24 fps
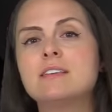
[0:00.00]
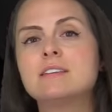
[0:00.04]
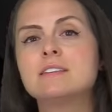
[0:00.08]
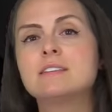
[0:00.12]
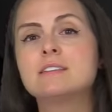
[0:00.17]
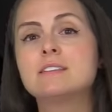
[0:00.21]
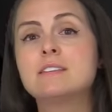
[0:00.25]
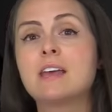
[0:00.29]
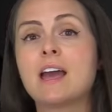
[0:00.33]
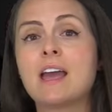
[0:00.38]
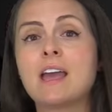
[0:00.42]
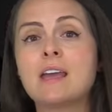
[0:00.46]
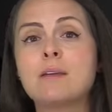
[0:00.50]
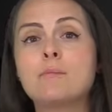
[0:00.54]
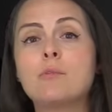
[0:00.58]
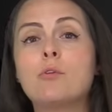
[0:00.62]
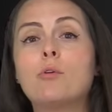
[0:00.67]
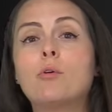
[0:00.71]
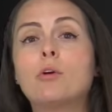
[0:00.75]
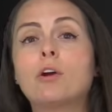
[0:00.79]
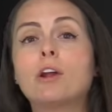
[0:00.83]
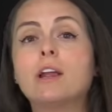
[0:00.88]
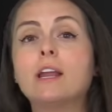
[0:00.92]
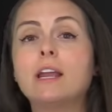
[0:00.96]
the same
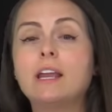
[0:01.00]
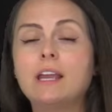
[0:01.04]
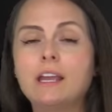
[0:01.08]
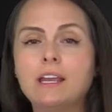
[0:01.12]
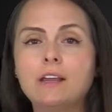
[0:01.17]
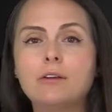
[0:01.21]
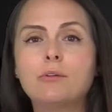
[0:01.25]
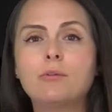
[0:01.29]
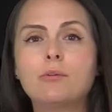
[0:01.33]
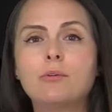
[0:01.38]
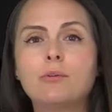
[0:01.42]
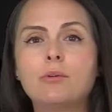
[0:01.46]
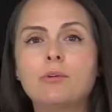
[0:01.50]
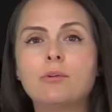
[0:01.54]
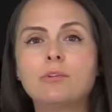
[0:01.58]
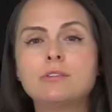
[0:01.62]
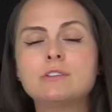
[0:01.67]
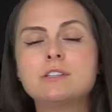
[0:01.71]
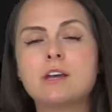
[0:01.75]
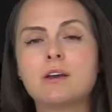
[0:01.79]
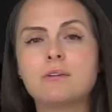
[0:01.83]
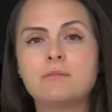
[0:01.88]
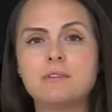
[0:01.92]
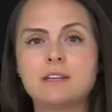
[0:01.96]
or
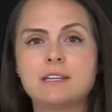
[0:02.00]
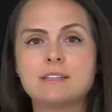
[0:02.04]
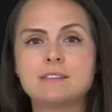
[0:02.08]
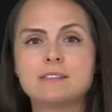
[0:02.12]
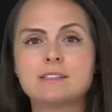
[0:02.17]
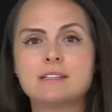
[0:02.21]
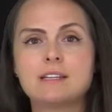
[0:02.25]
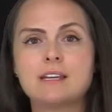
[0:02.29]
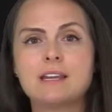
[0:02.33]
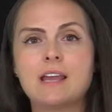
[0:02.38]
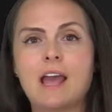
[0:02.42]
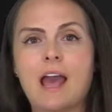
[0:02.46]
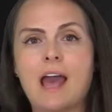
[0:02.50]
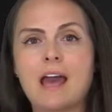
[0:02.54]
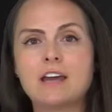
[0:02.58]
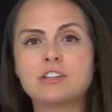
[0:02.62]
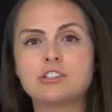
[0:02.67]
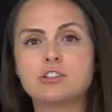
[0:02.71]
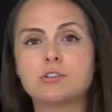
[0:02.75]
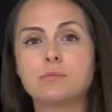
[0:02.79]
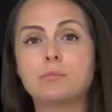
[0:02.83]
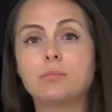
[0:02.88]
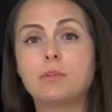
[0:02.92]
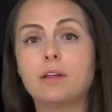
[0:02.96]
equal tonicity
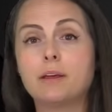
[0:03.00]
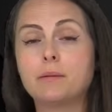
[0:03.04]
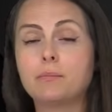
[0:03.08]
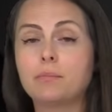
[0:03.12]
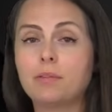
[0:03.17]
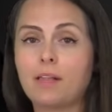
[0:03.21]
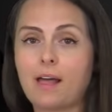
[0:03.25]
as your blood